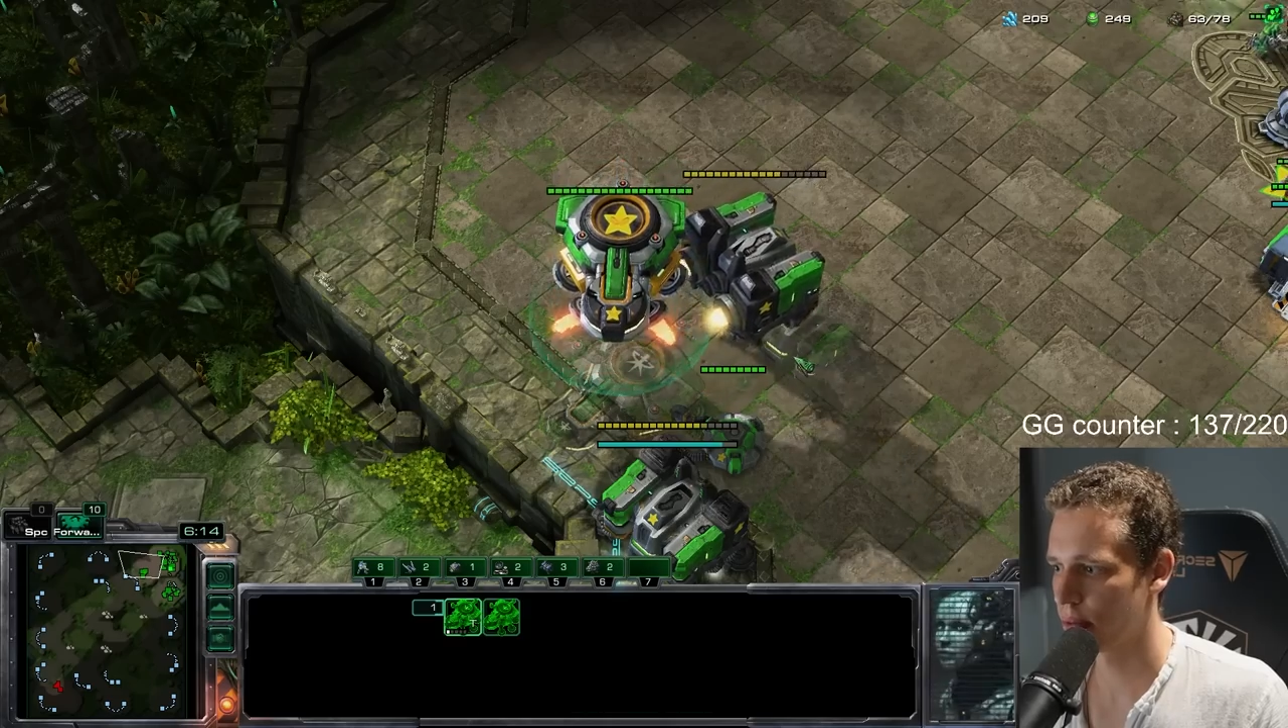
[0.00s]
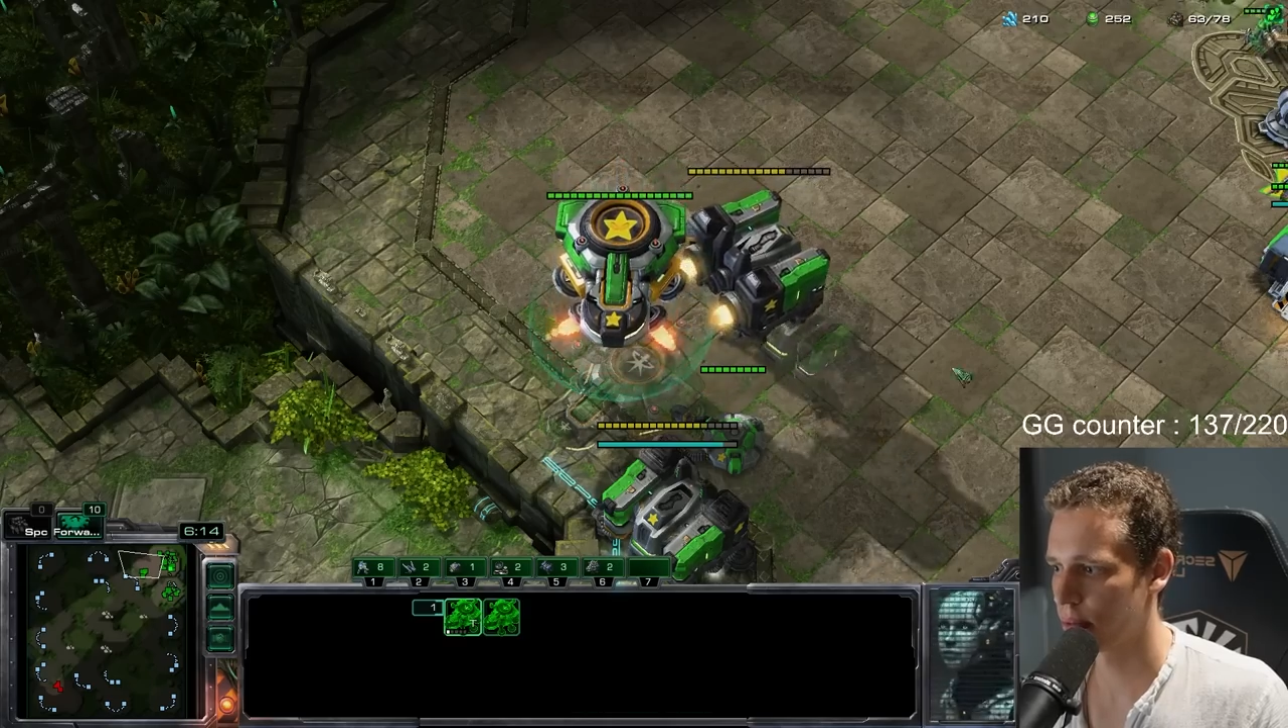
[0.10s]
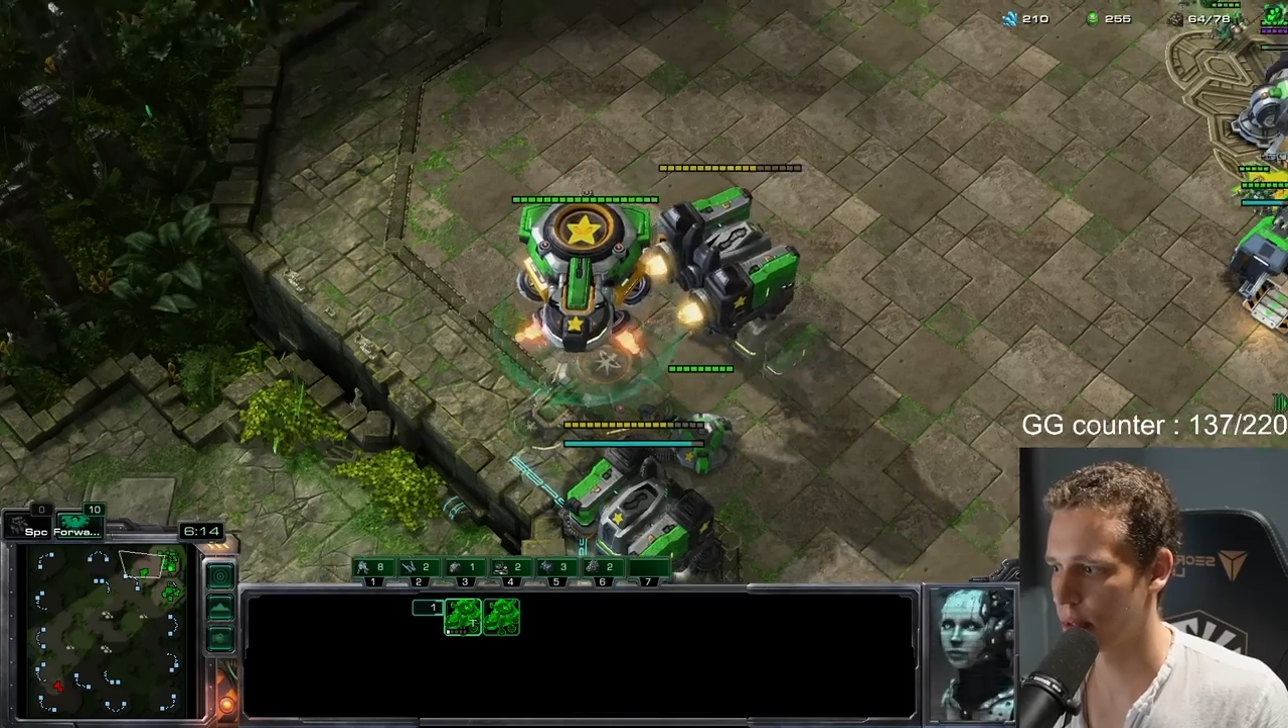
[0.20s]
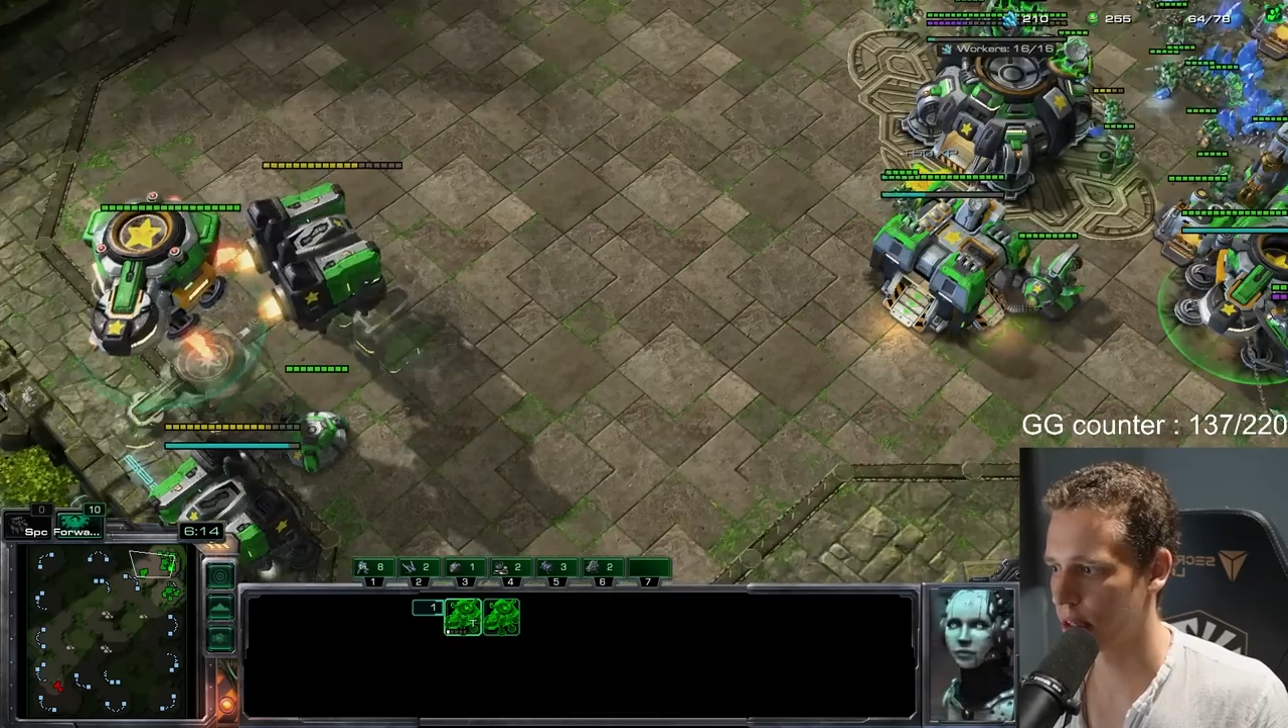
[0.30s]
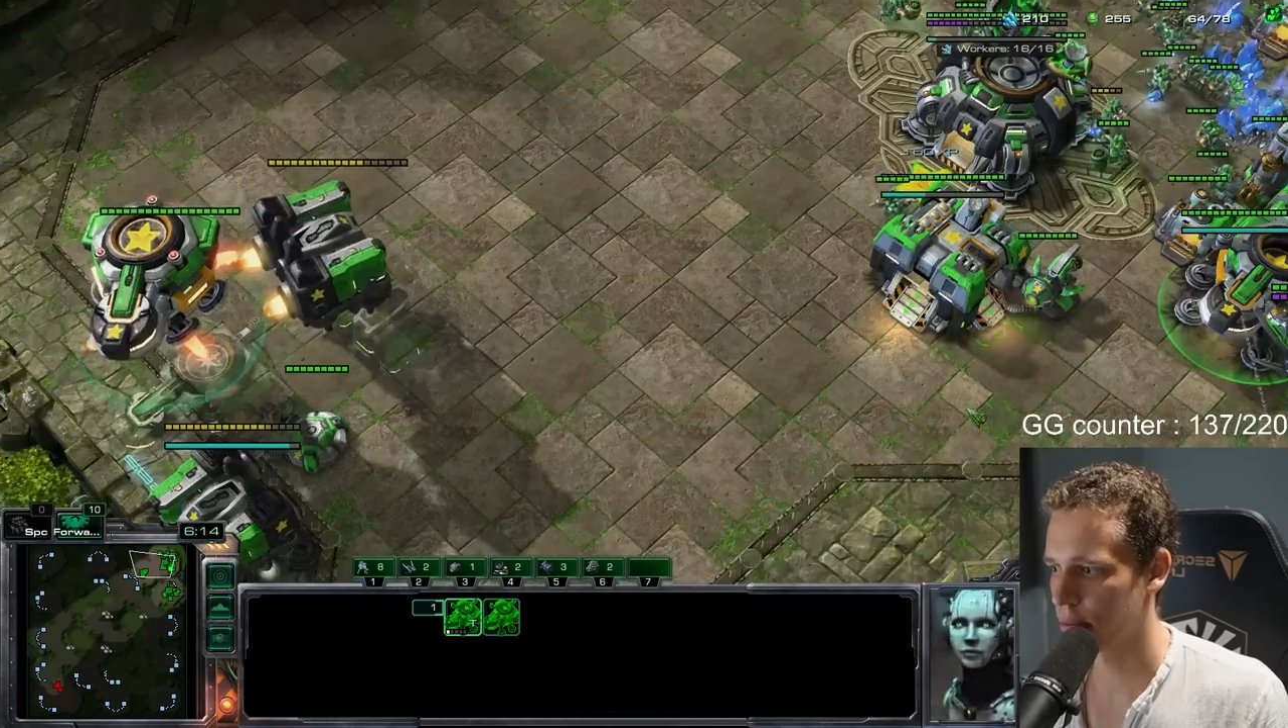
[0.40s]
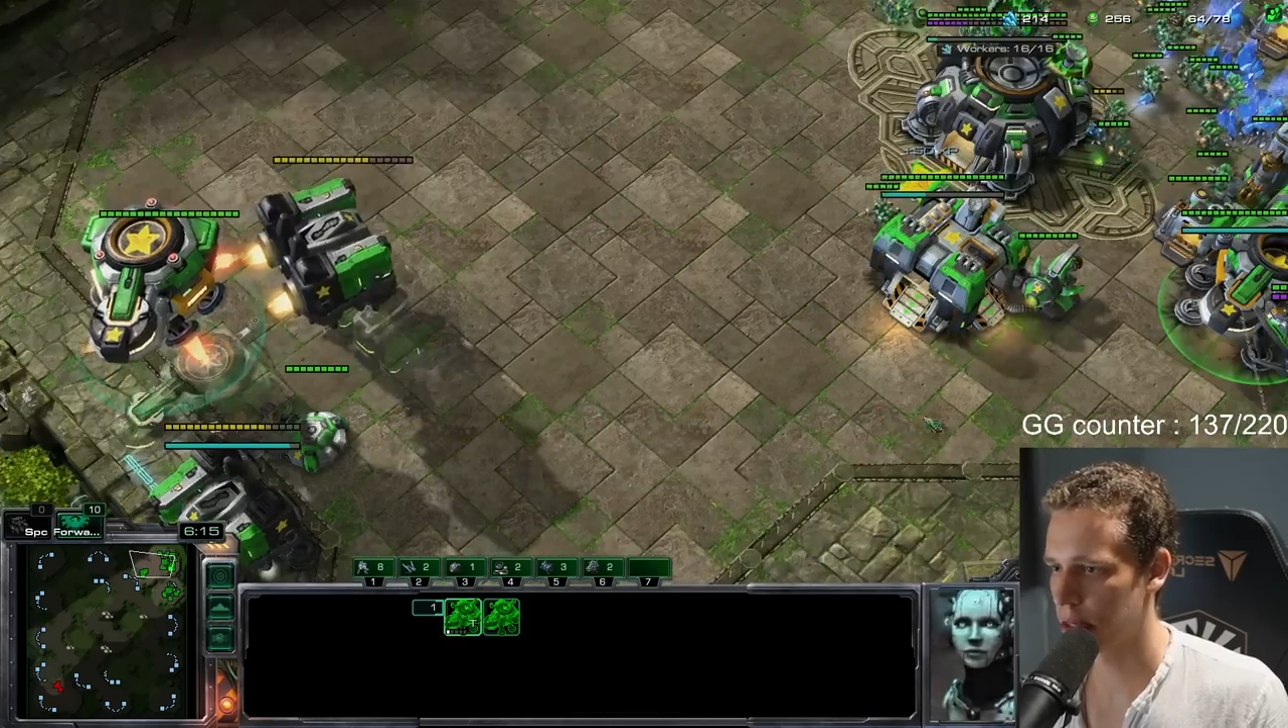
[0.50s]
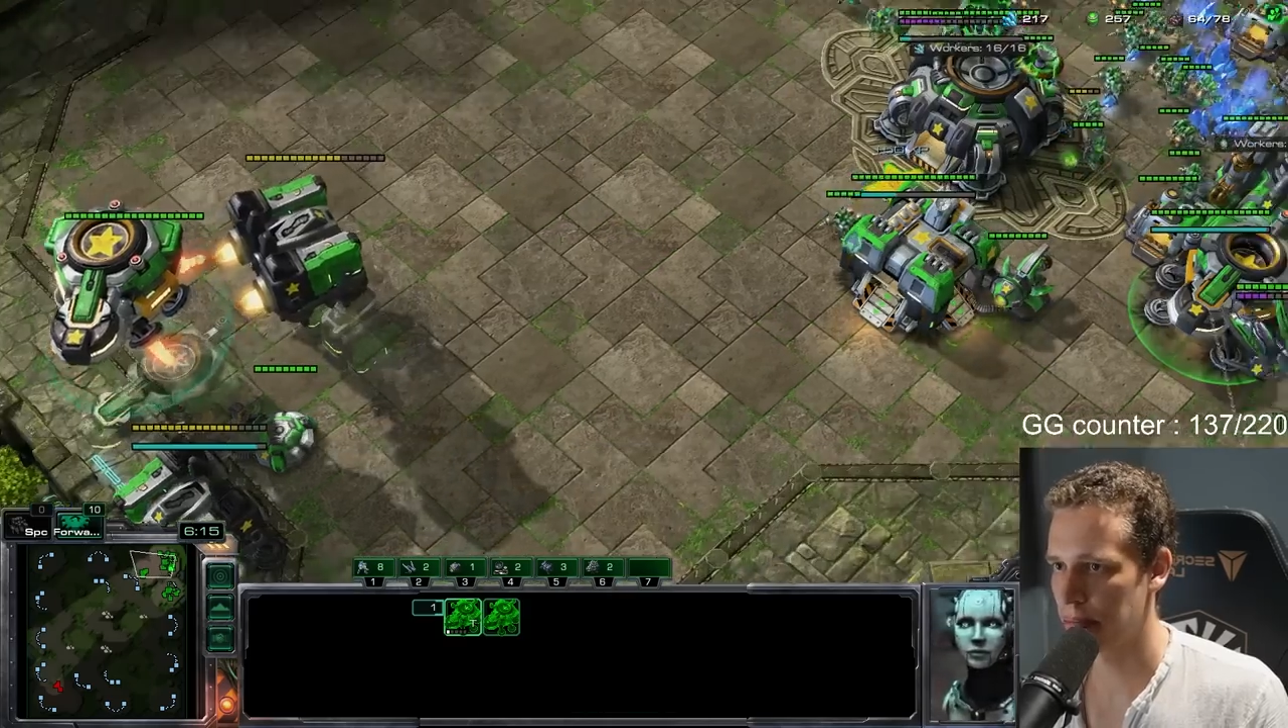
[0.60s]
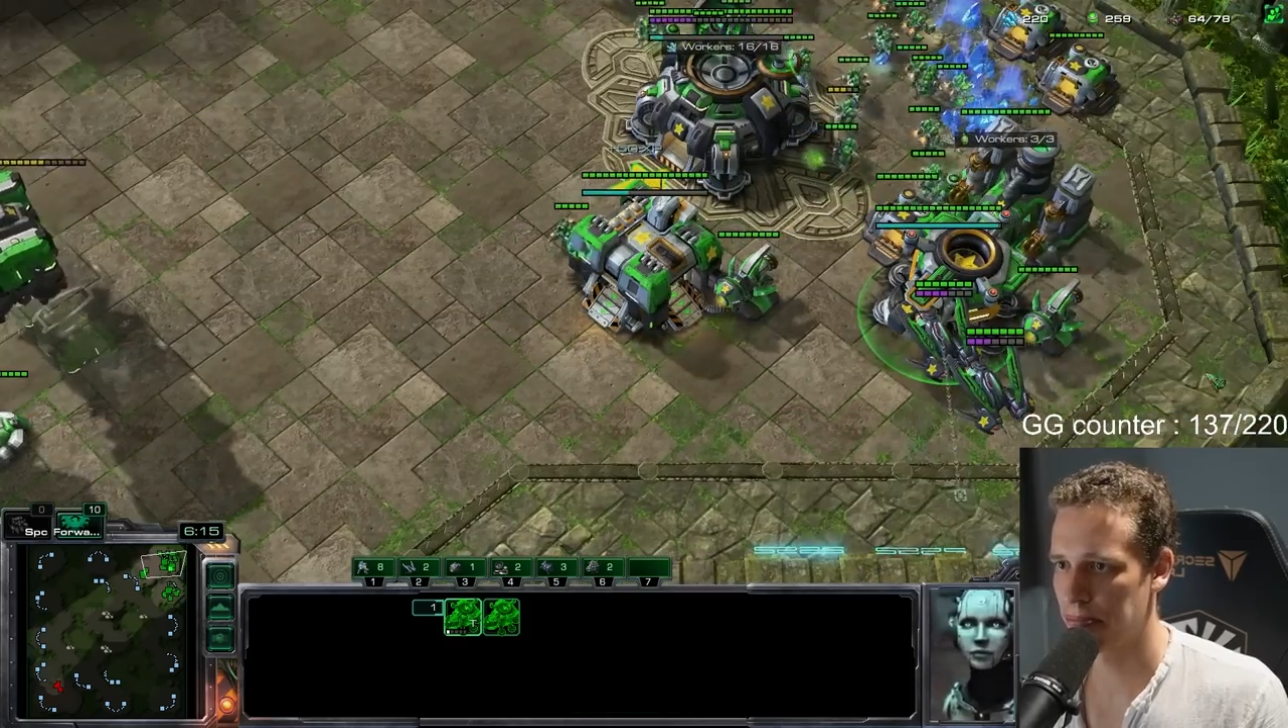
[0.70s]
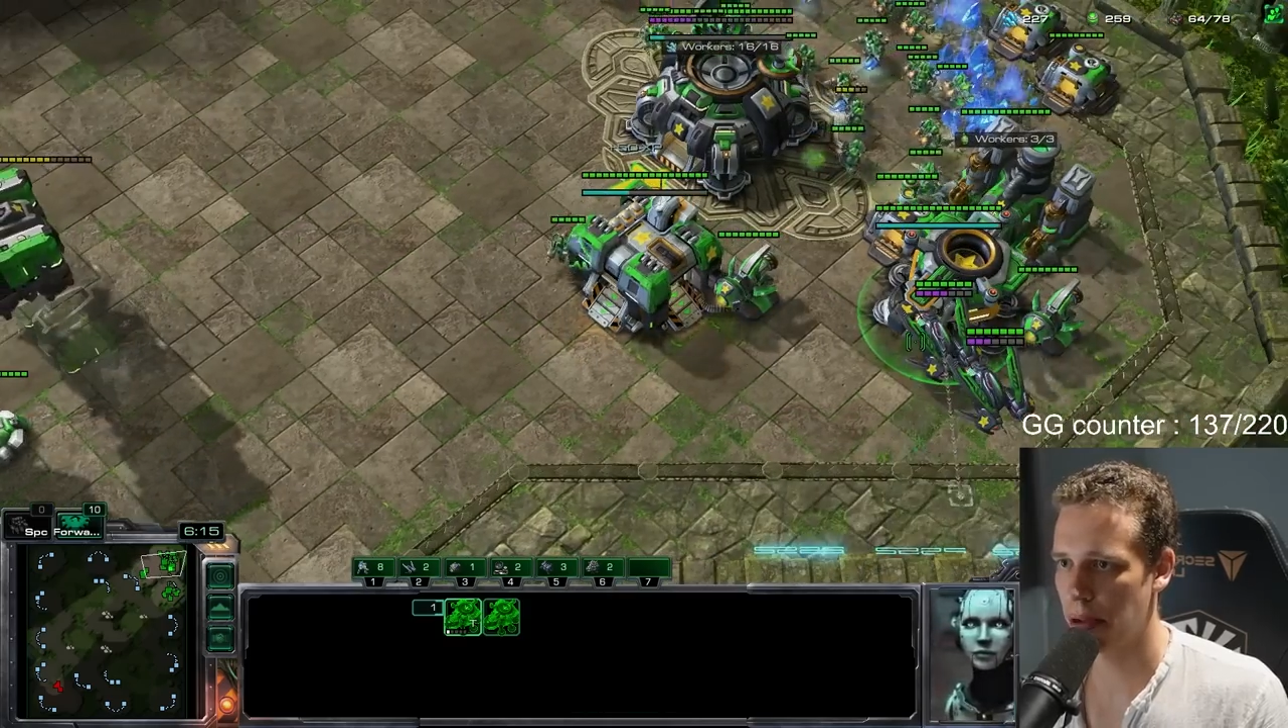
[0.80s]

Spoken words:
we're gonna be